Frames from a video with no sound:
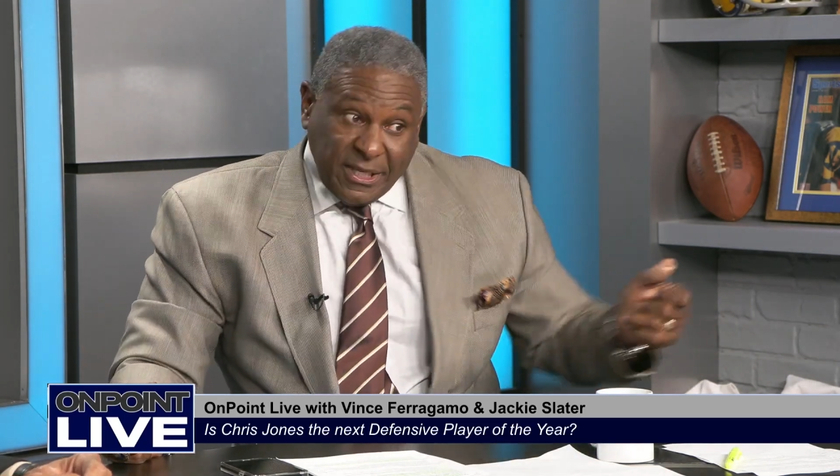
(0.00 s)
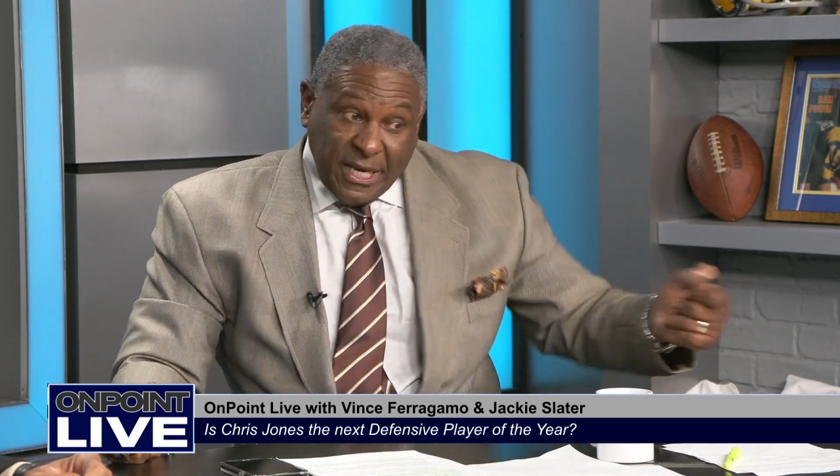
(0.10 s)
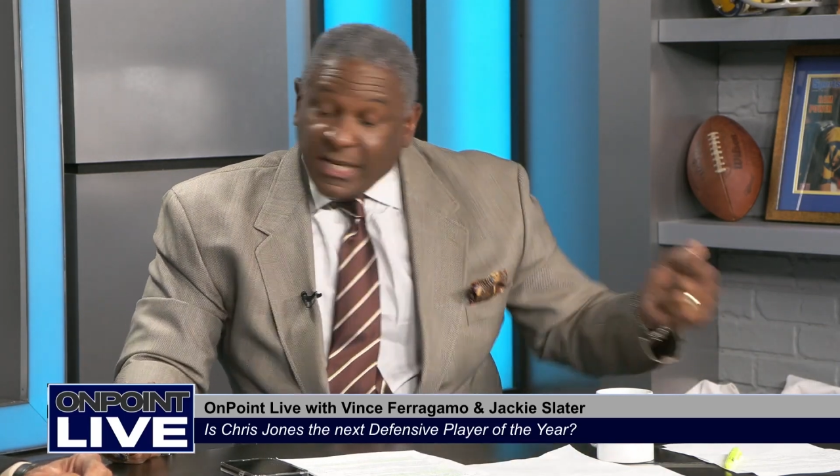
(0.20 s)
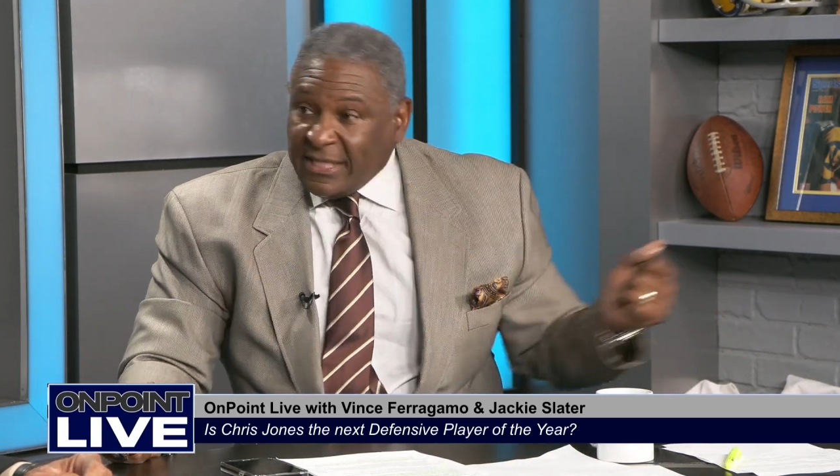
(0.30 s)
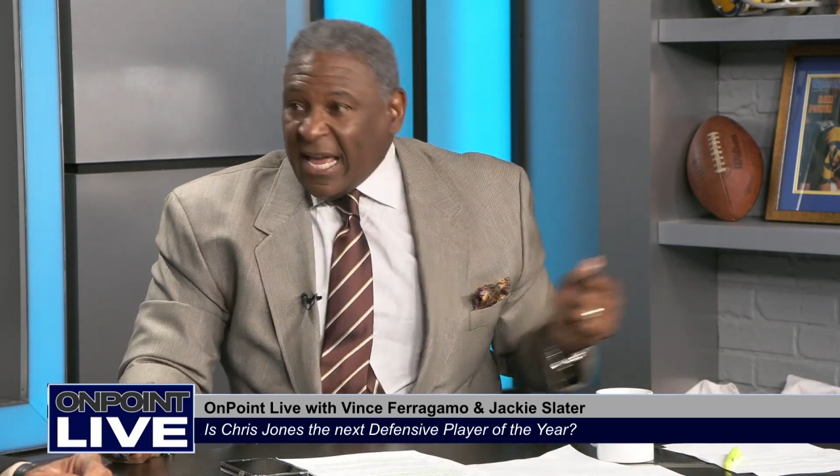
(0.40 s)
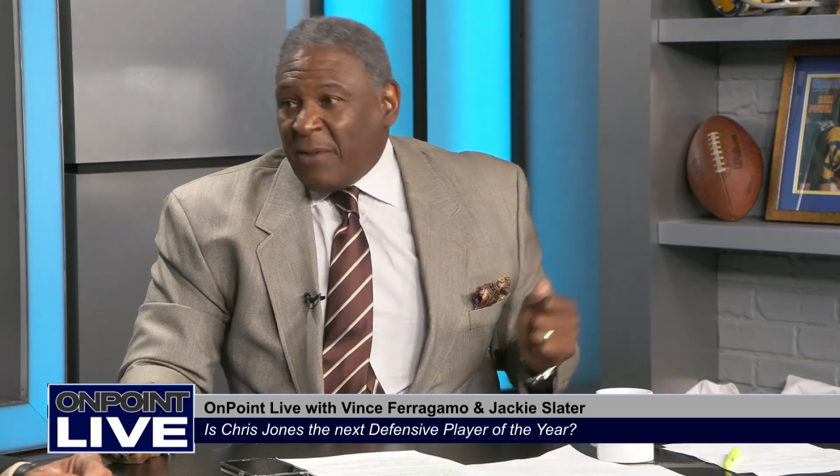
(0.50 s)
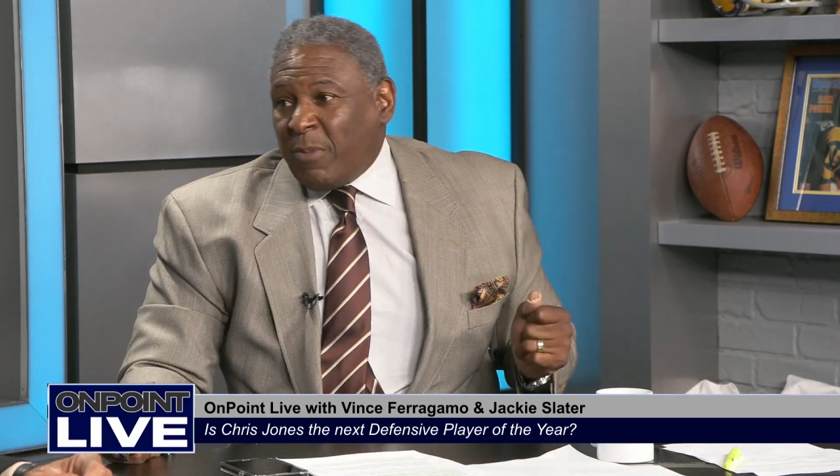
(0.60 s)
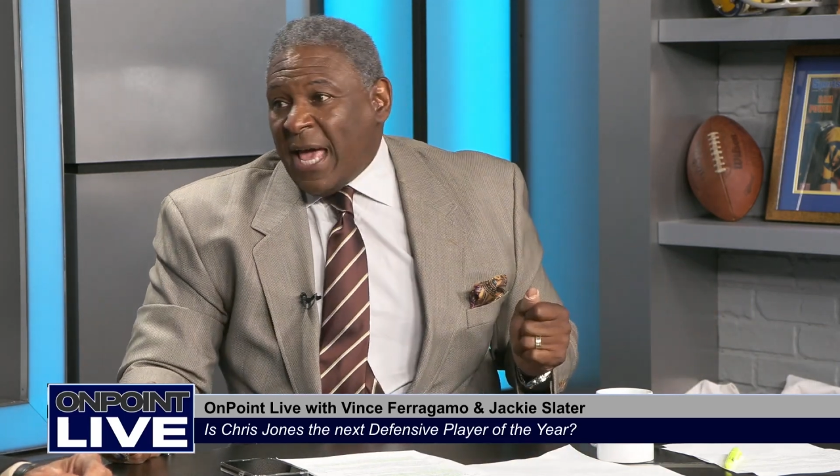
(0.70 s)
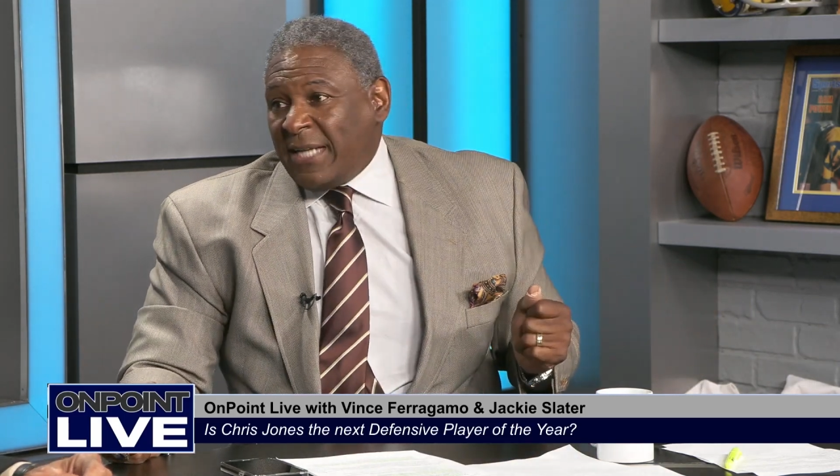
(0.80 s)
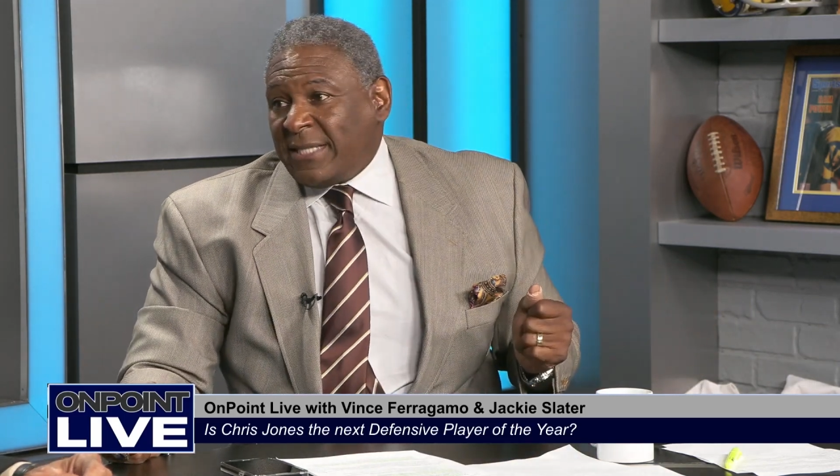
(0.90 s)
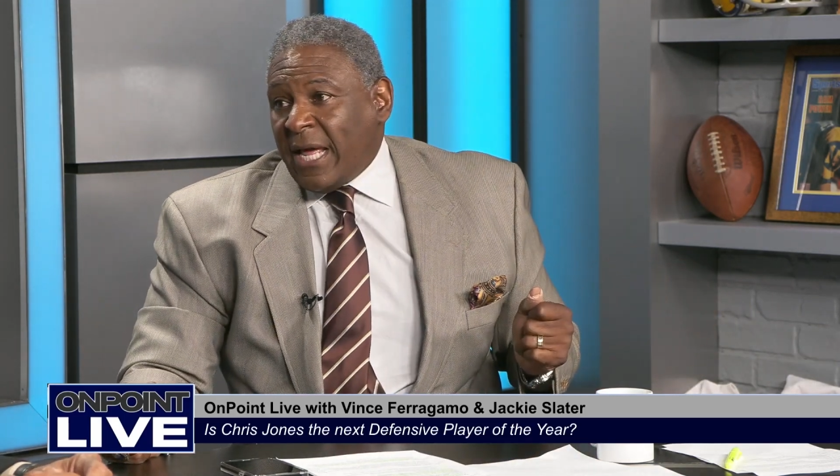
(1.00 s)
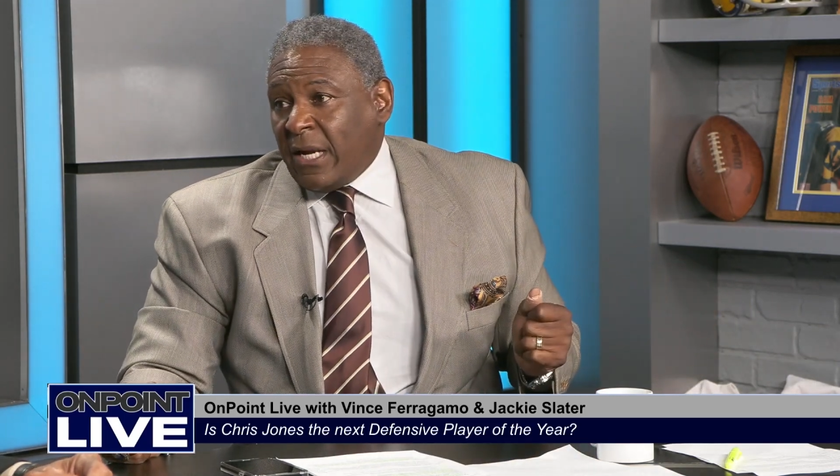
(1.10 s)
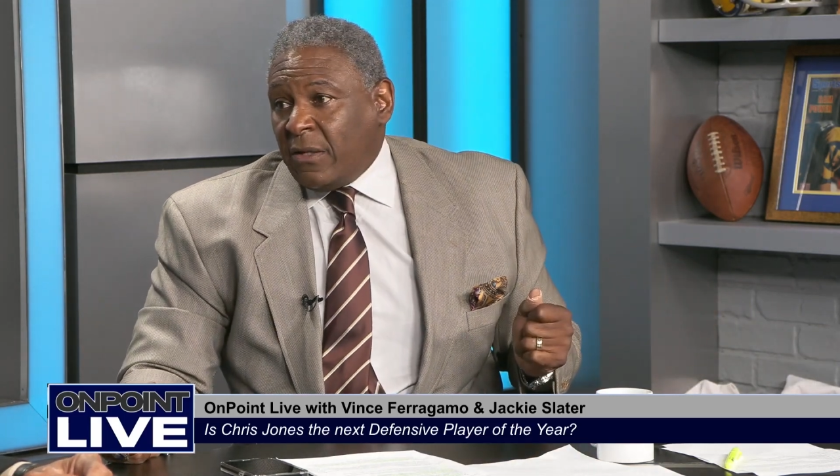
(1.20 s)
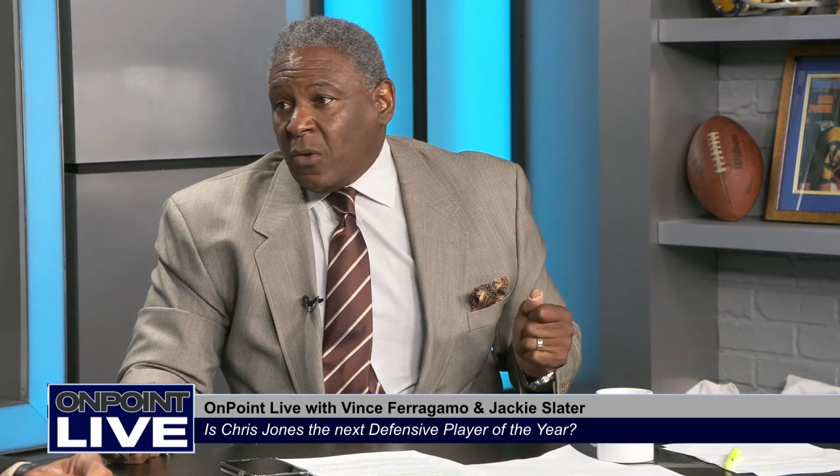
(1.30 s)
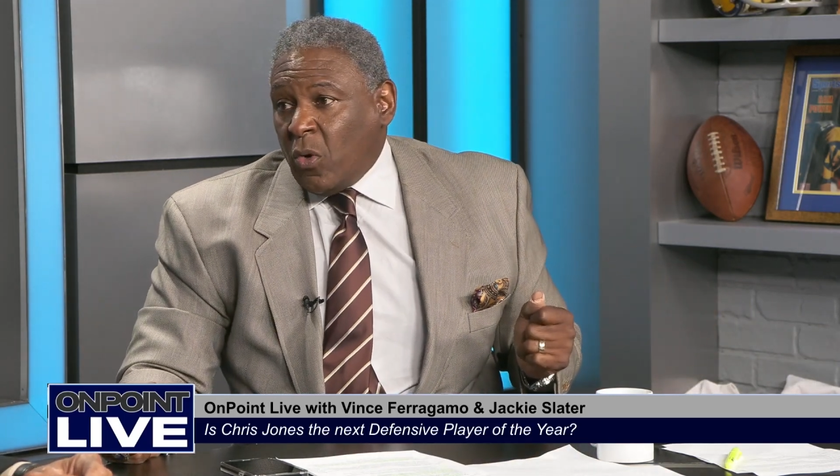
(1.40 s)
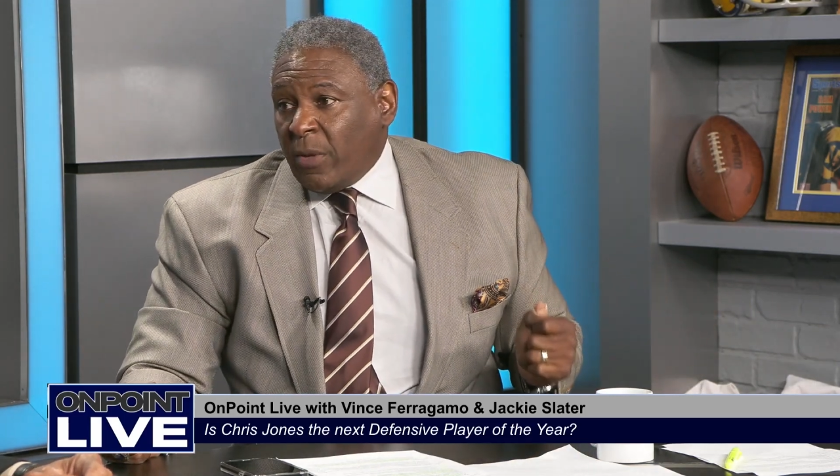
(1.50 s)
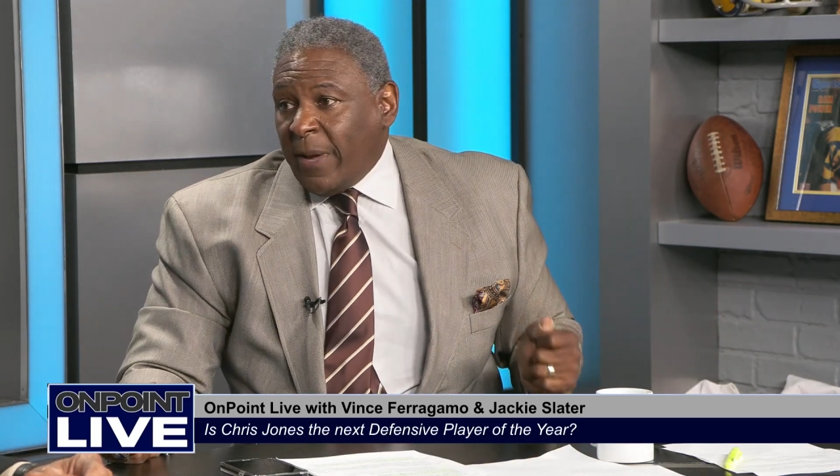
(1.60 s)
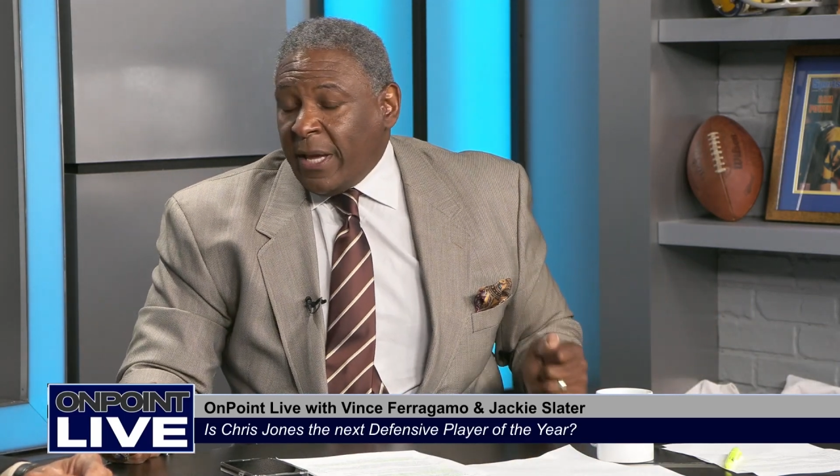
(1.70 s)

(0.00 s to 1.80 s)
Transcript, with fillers: the inside blind side of the quarterback.